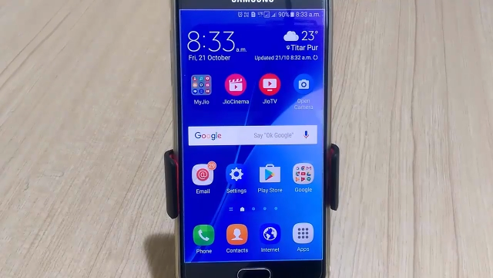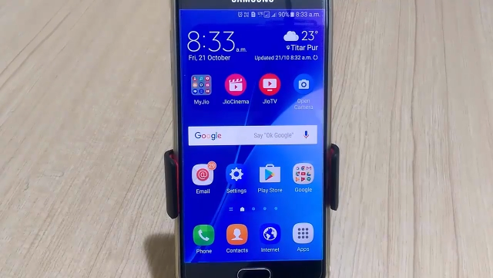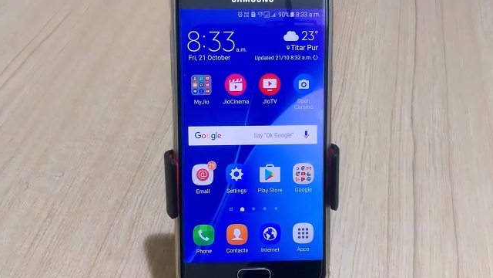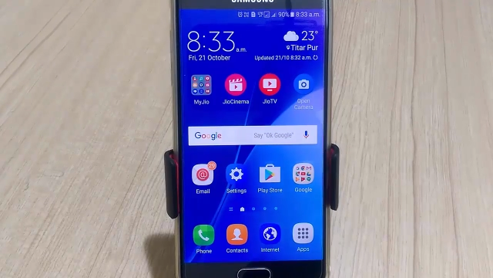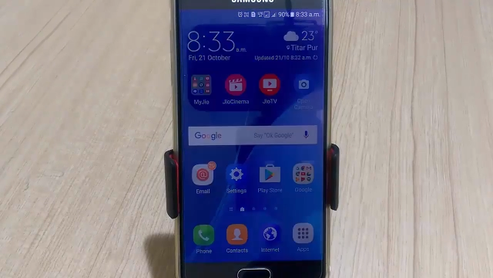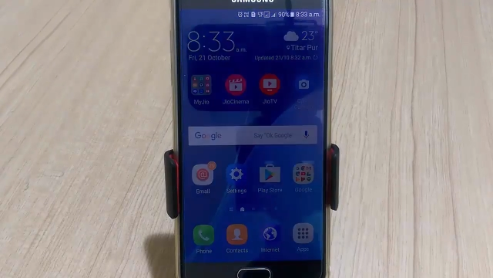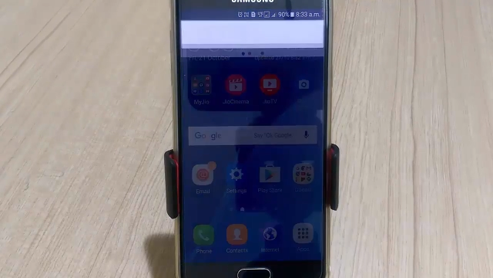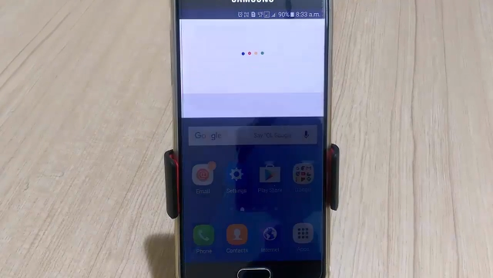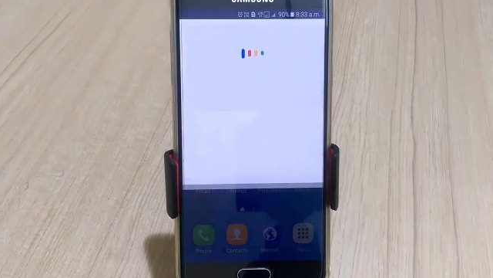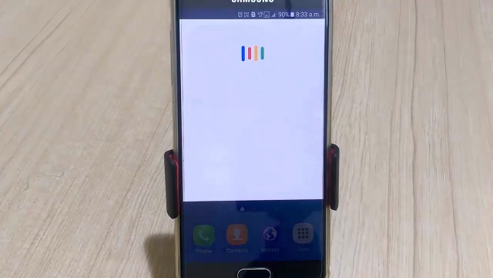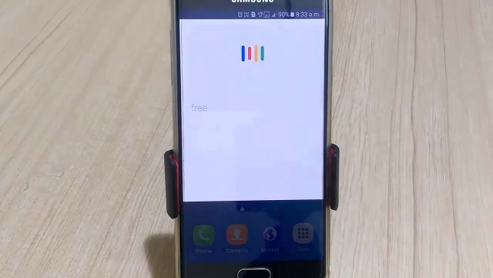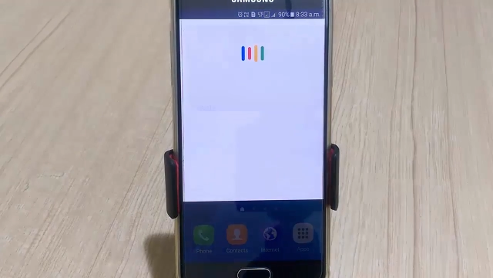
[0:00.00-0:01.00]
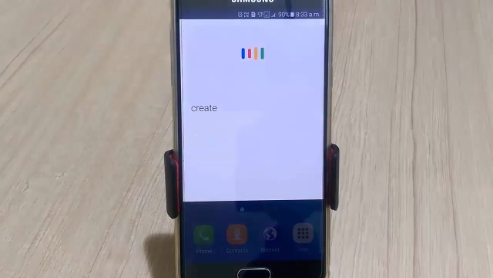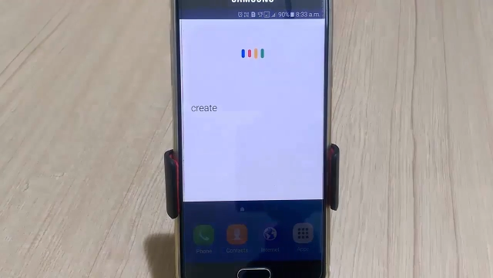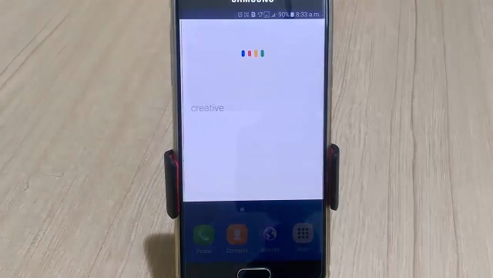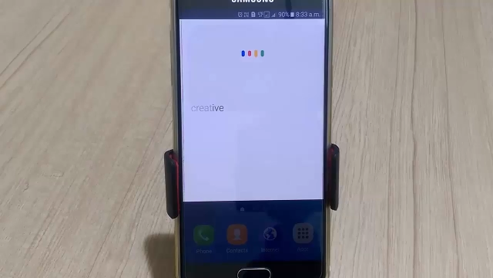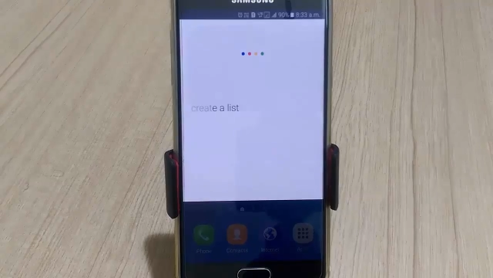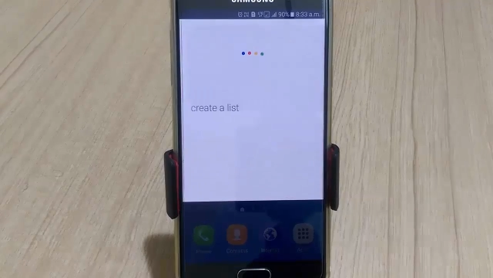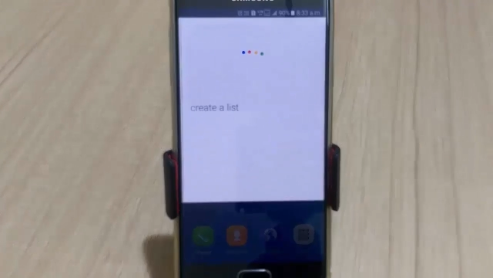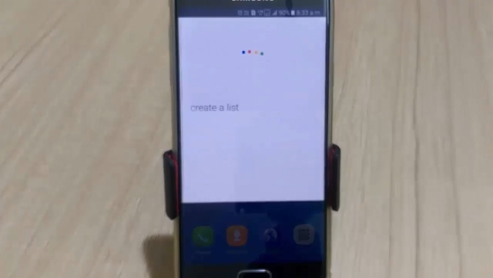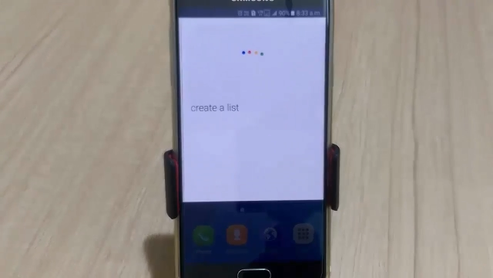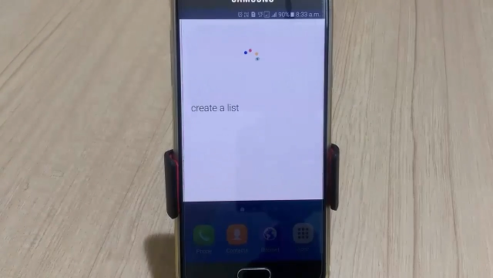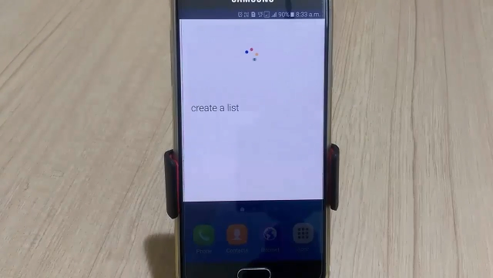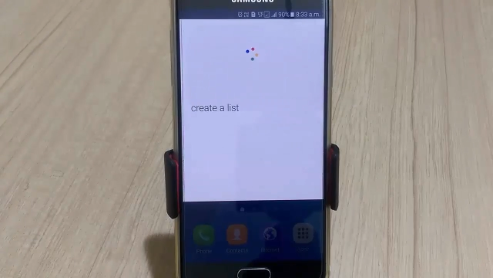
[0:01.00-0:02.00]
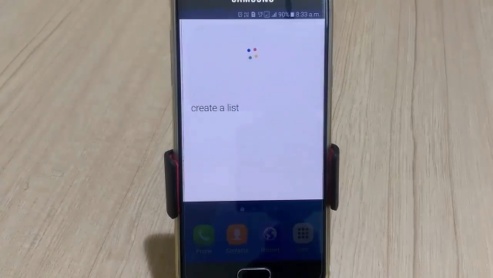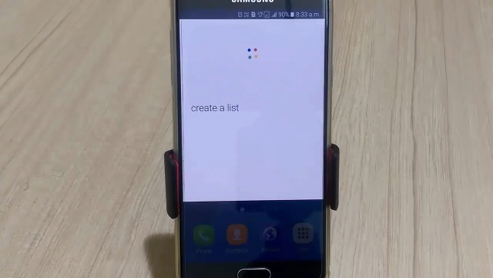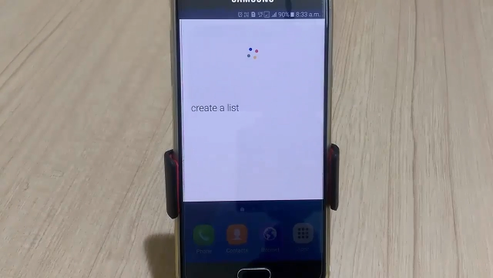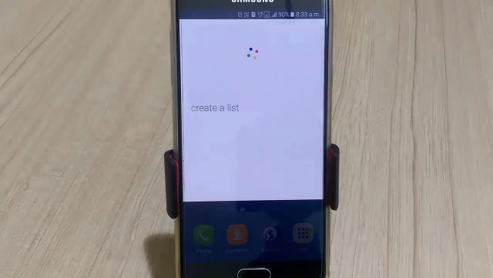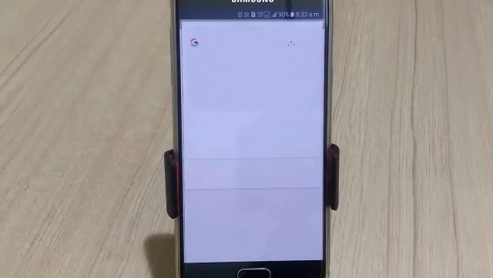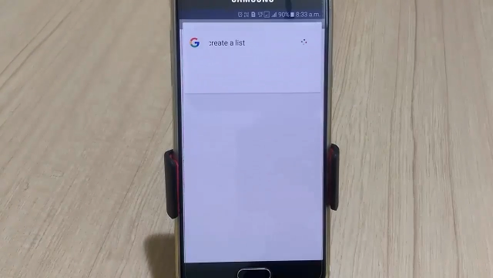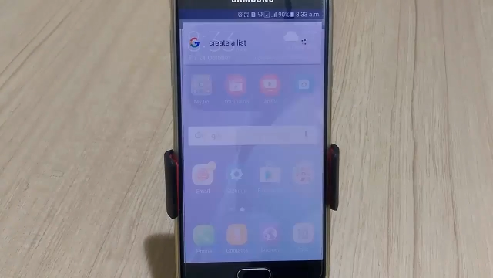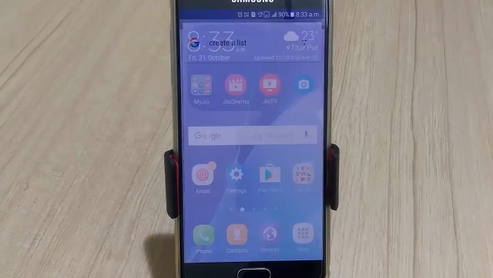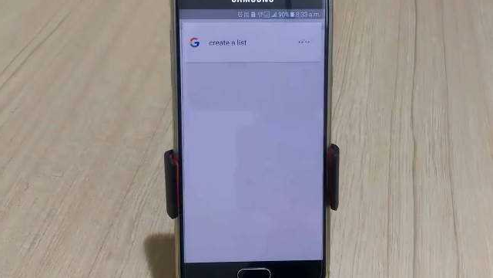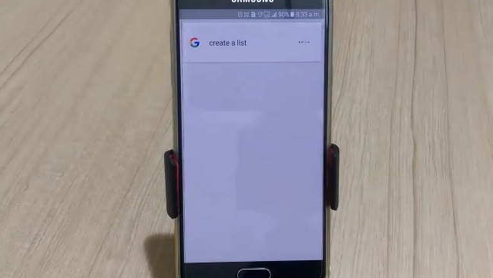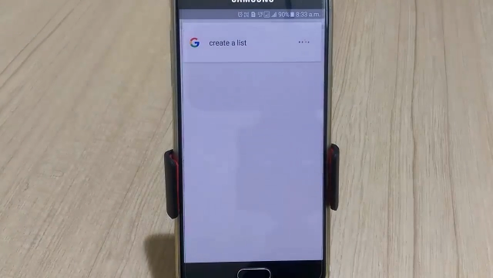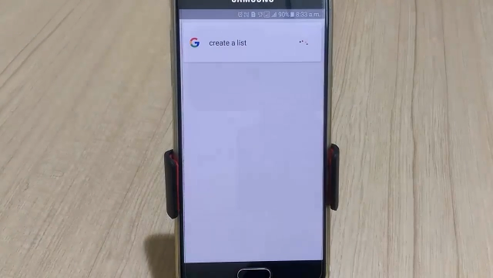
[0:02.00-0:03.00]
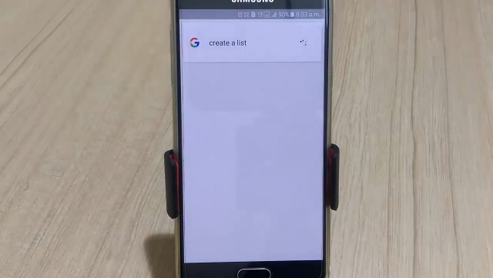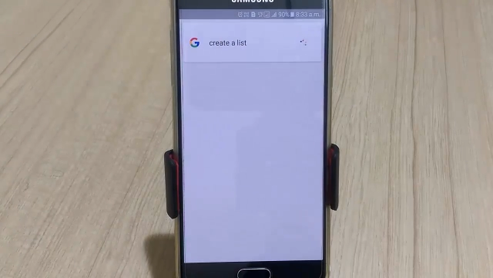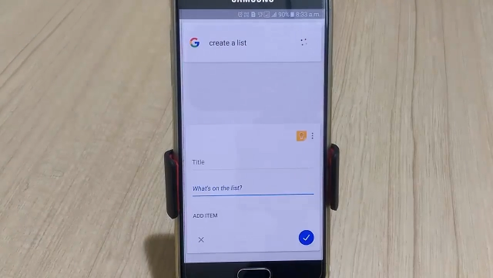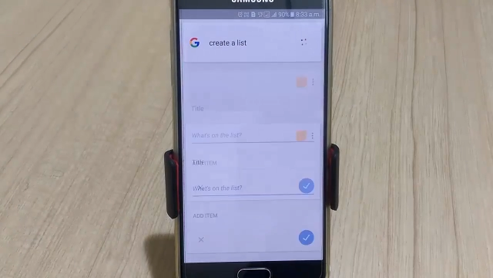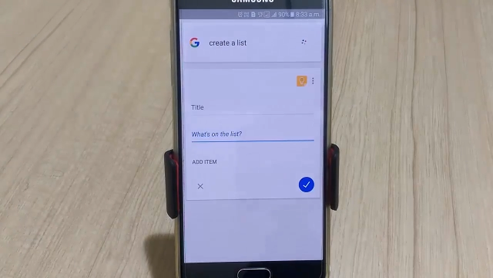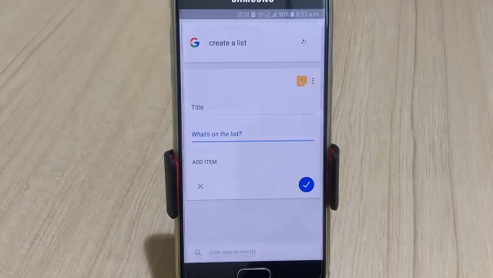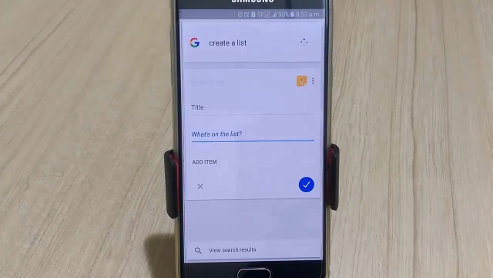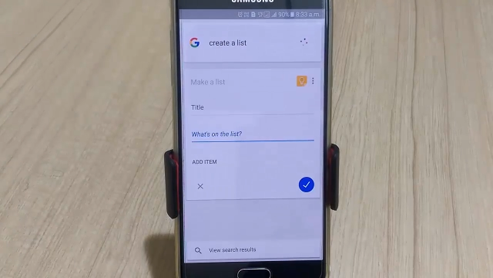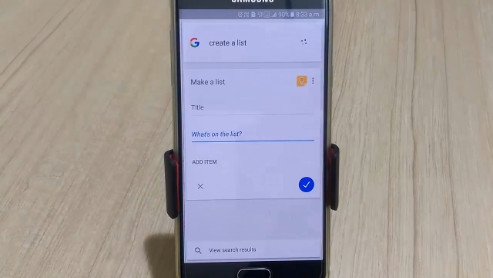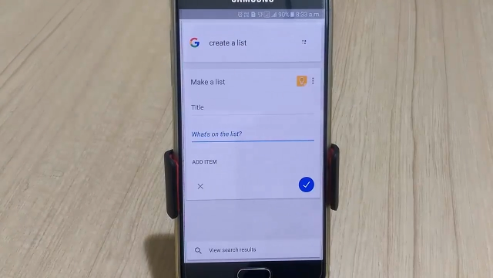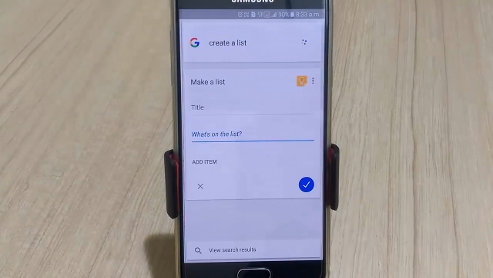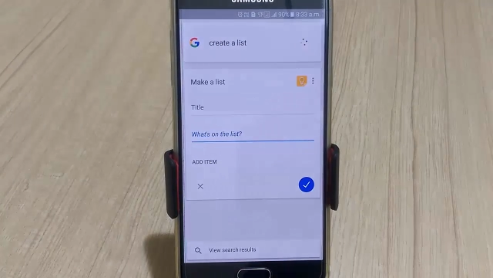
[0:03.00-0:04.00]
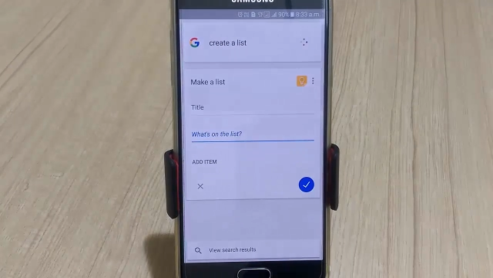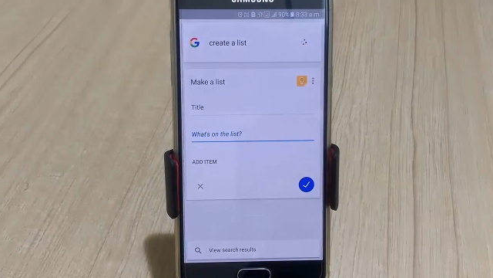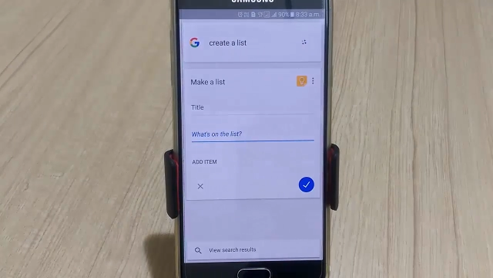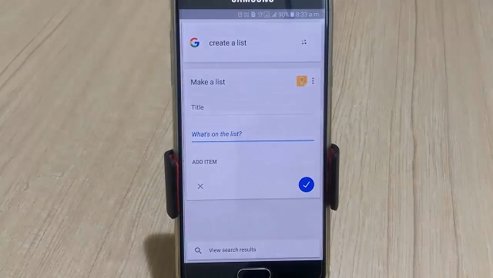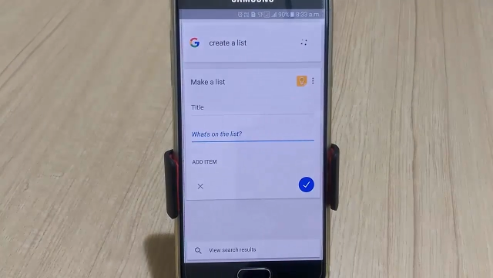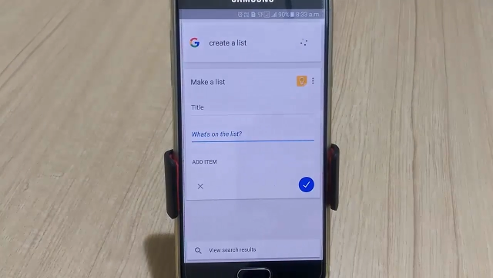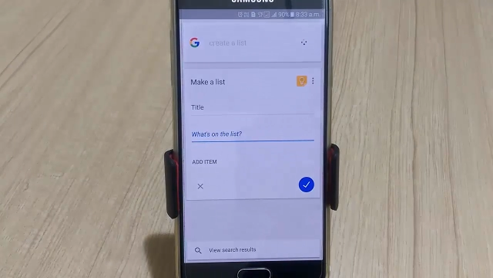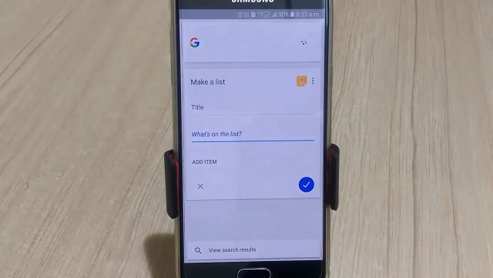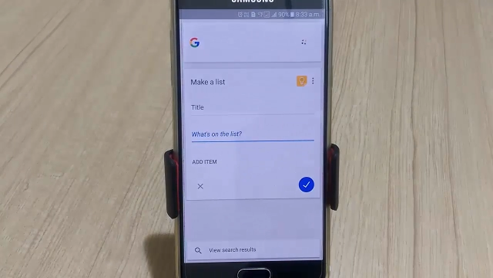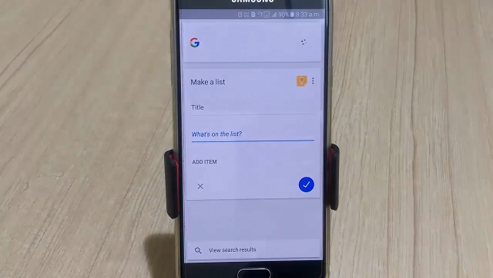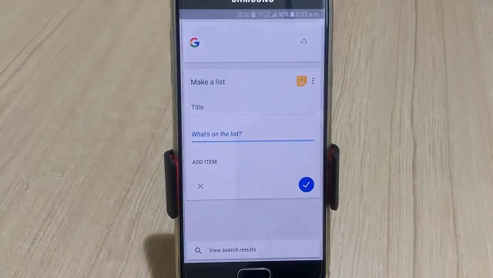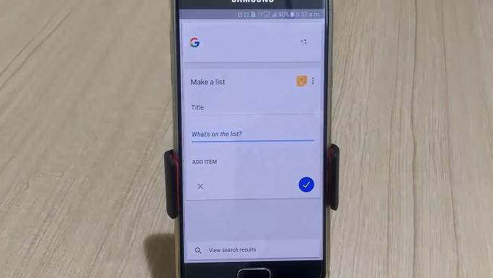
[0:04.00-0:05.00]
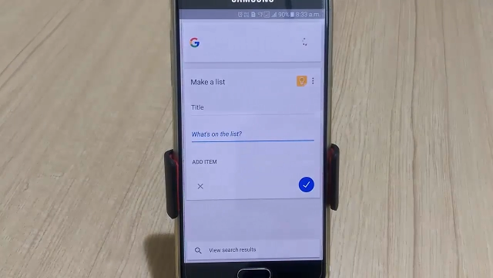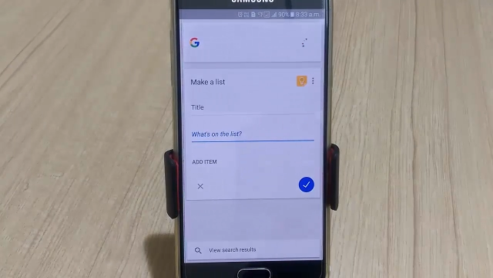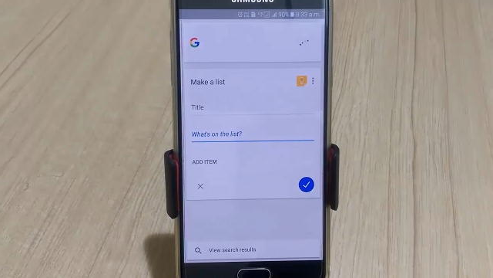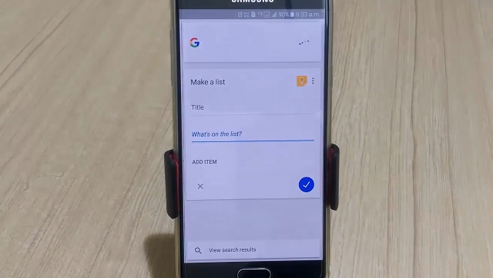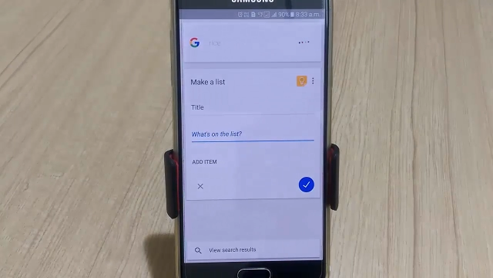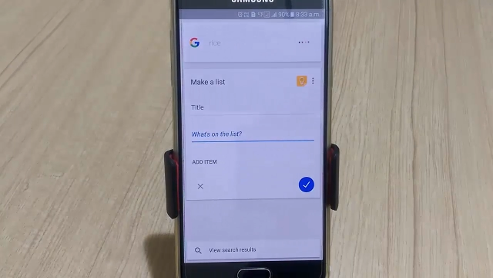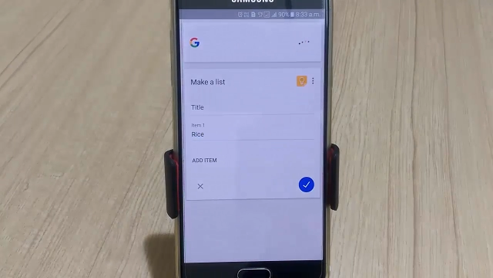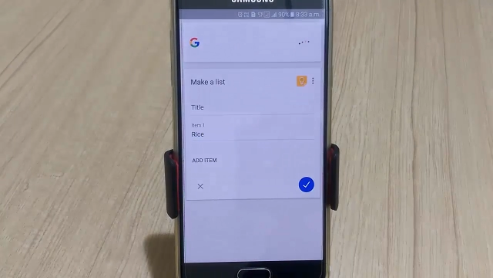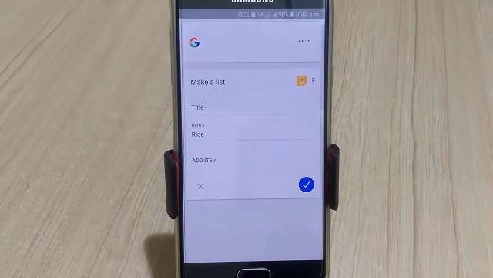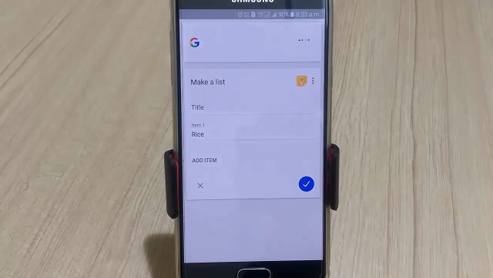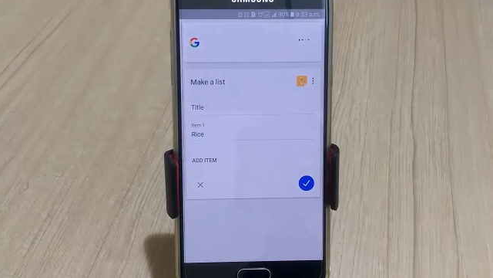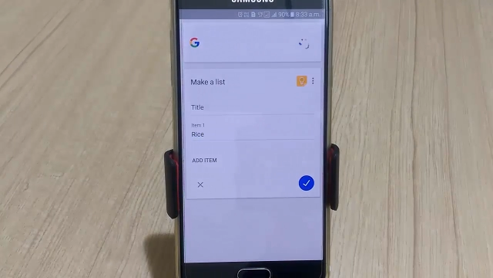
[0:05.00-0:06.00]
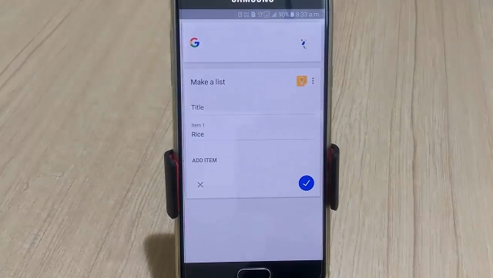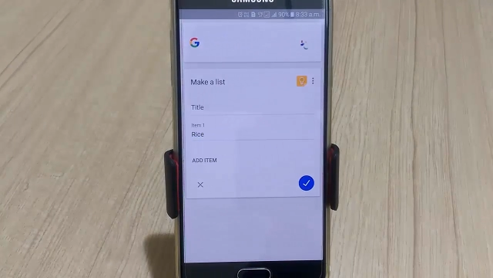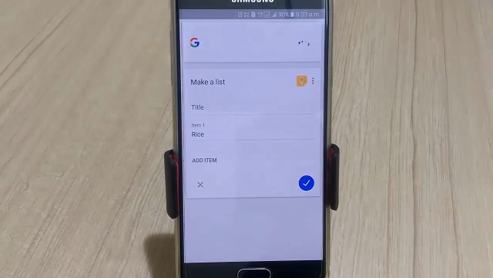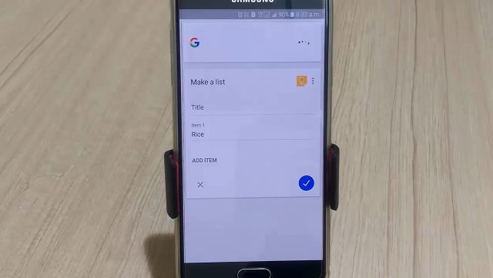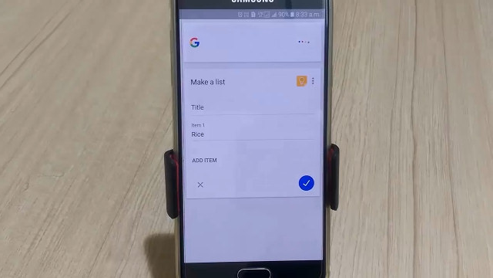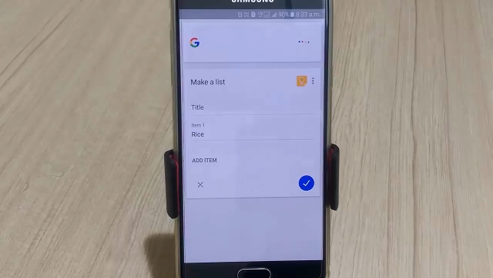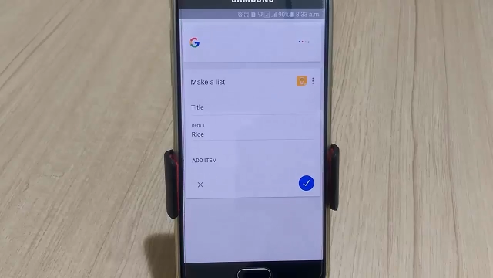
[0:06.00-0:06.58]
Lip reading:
[unreadable: no face in view]